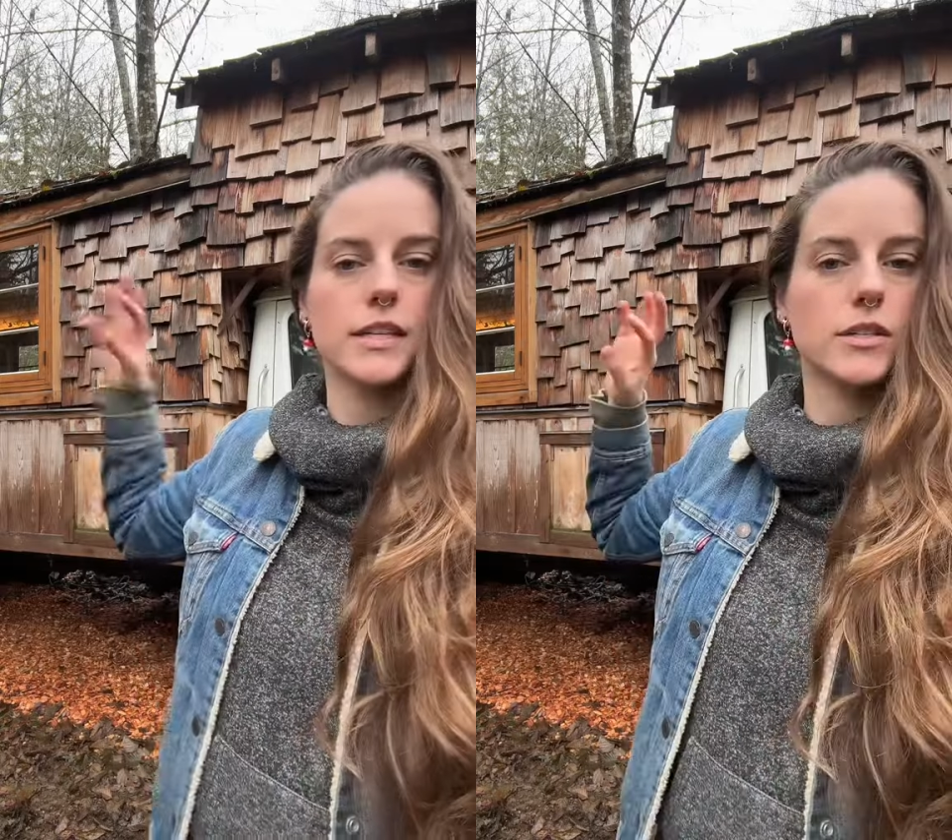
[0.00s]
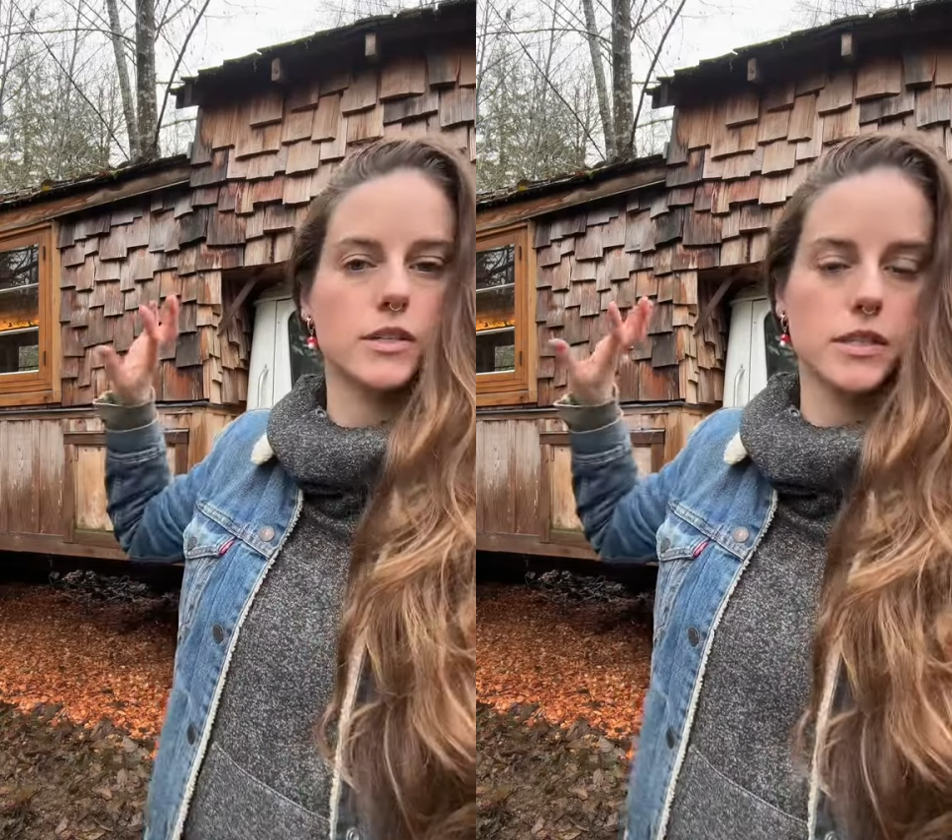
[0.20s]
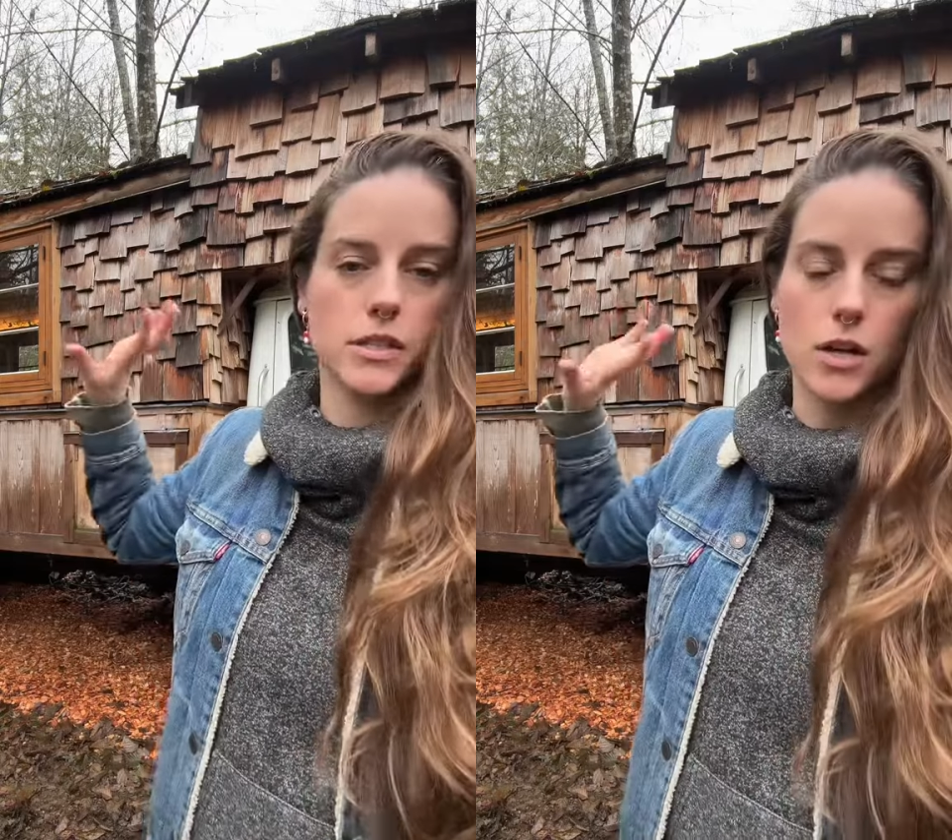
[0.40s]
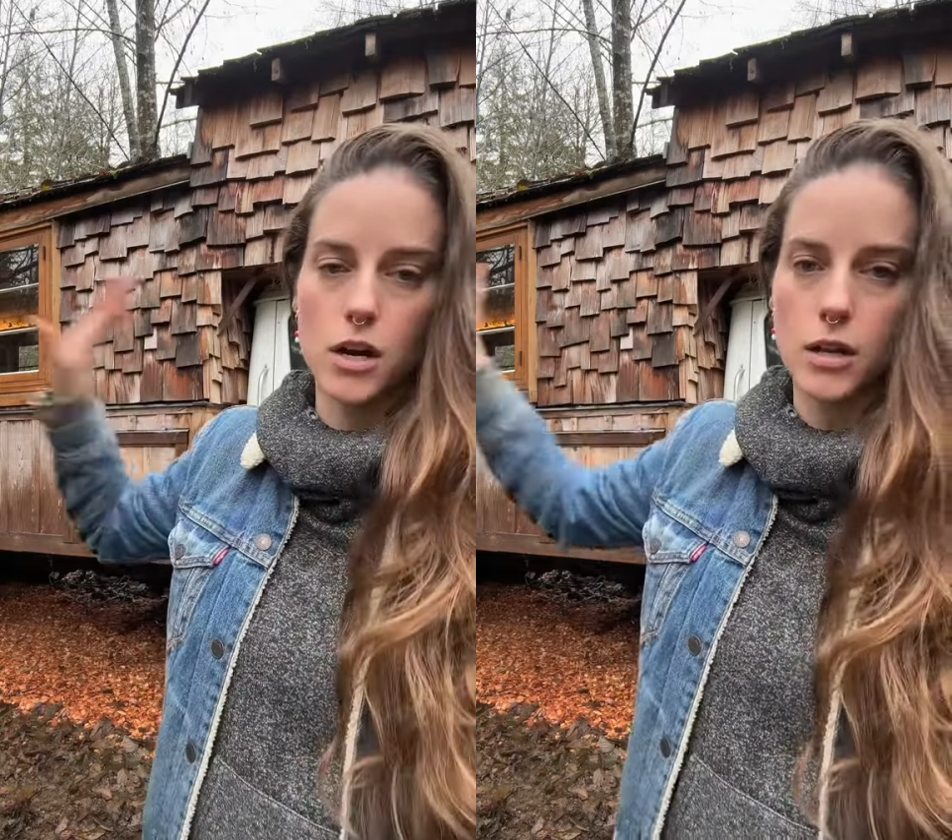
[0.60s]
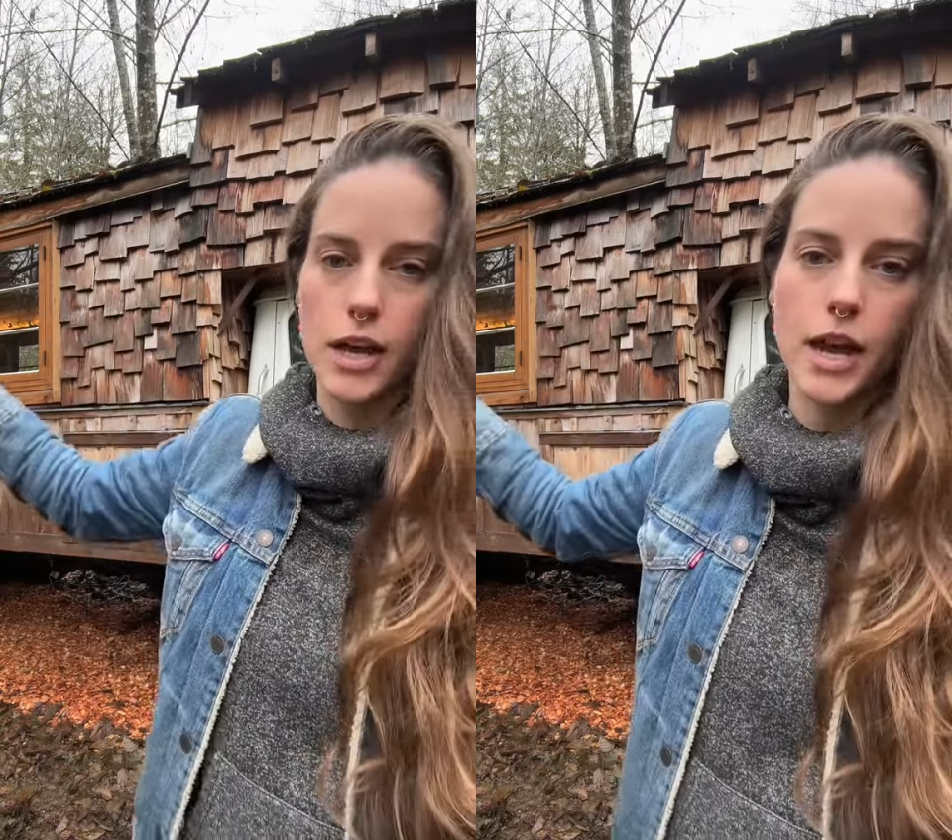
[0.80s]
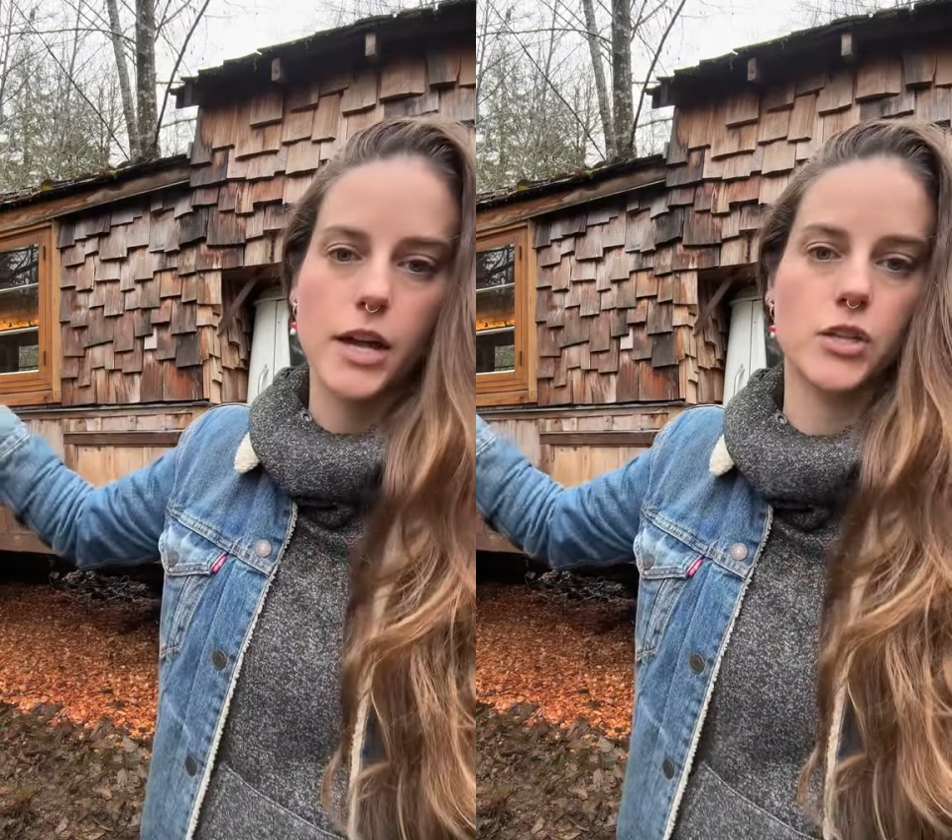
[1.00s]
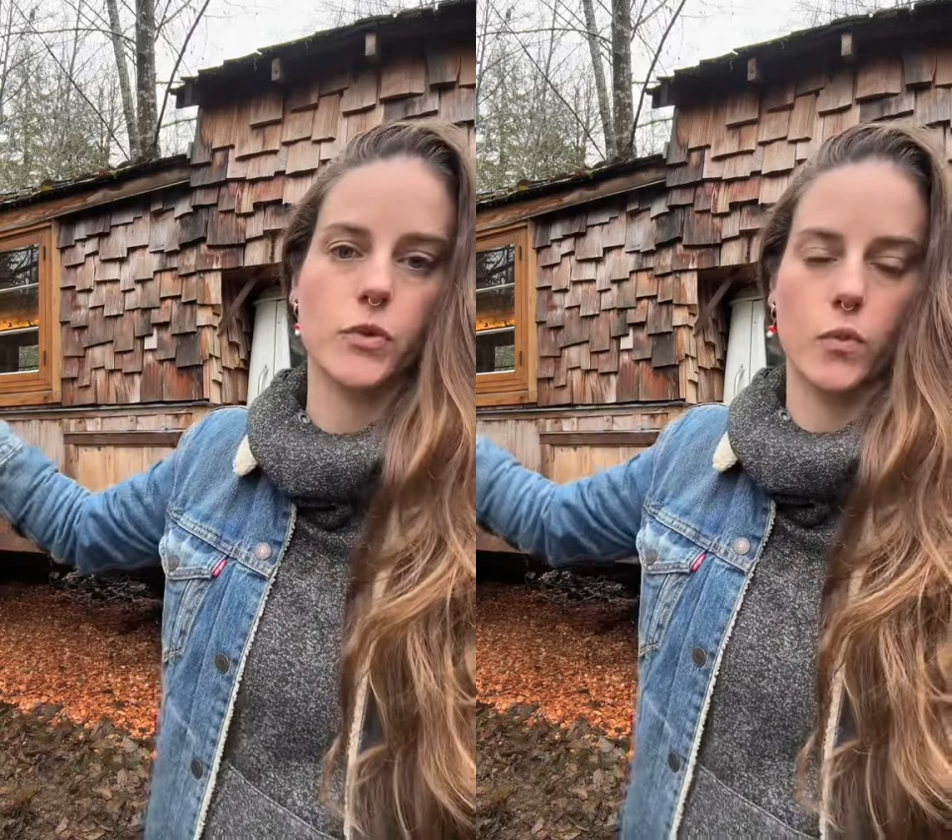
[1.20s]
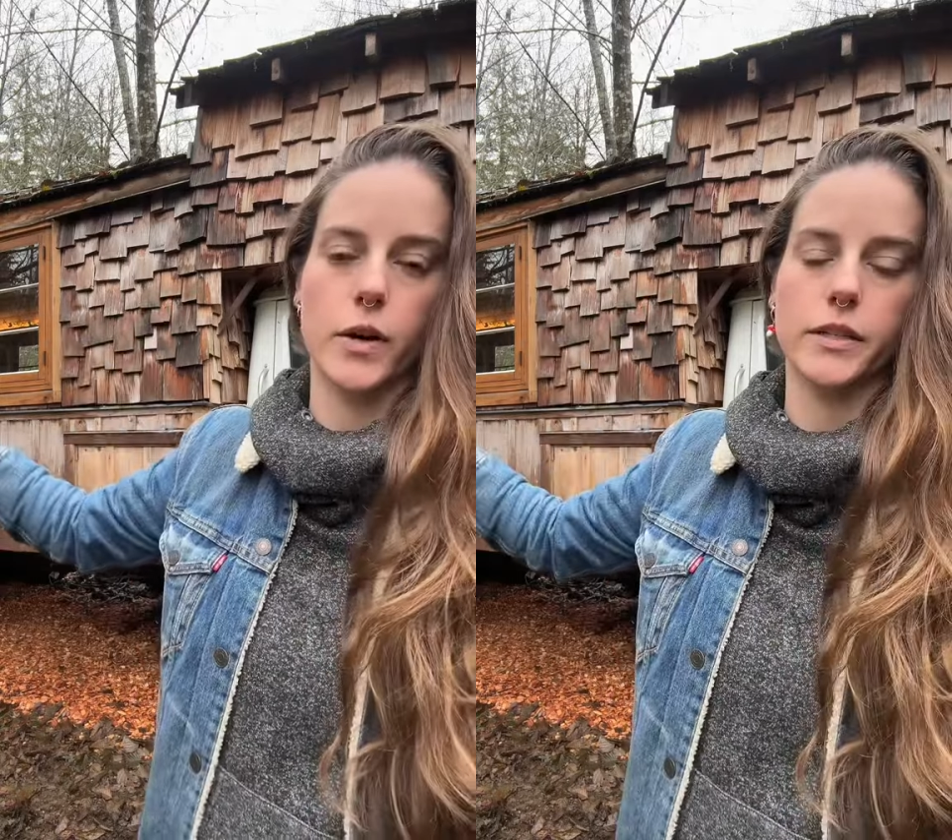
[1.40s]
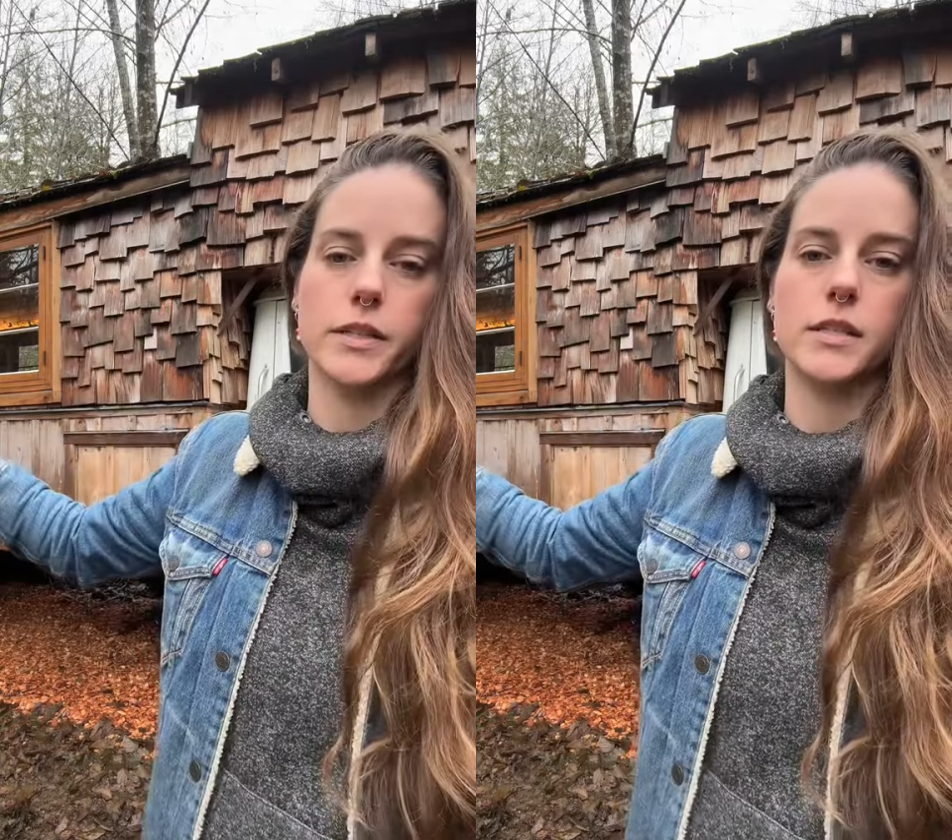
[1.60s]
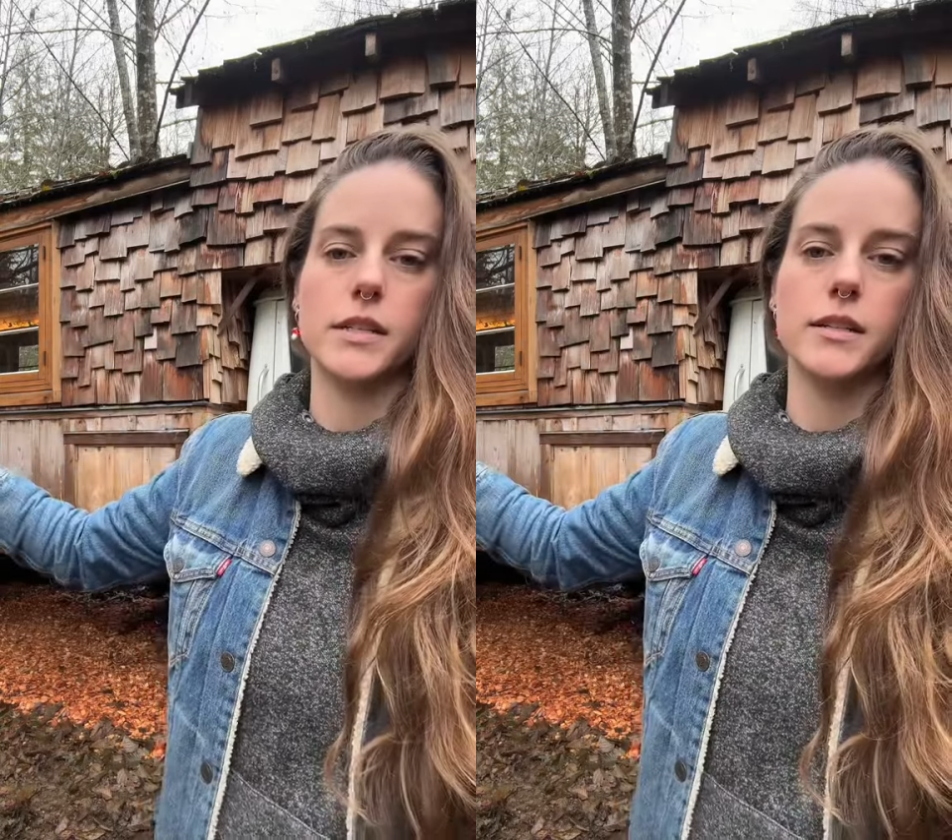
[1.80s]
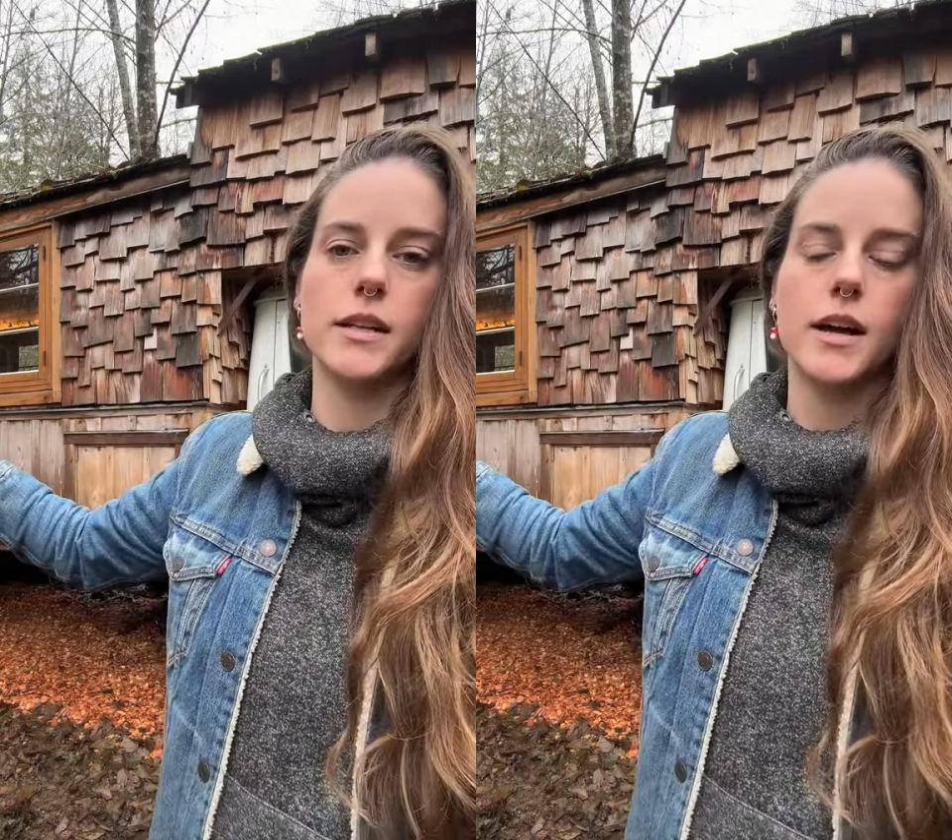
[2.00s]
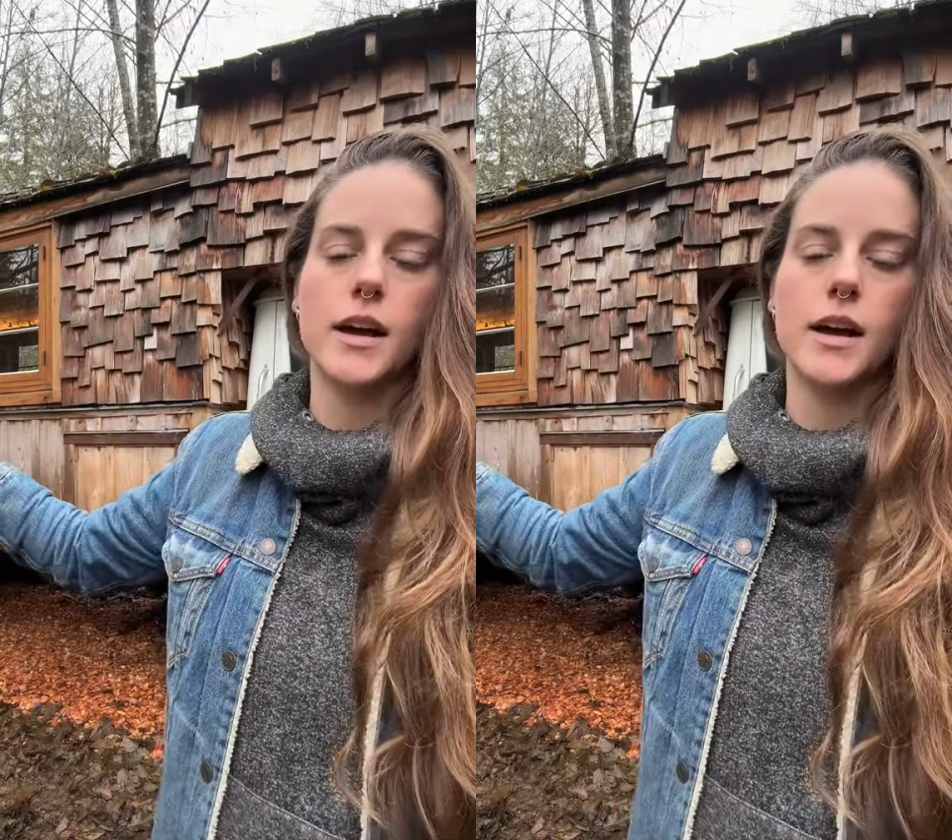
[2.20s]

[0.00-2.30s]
So this is all caged with welded steel.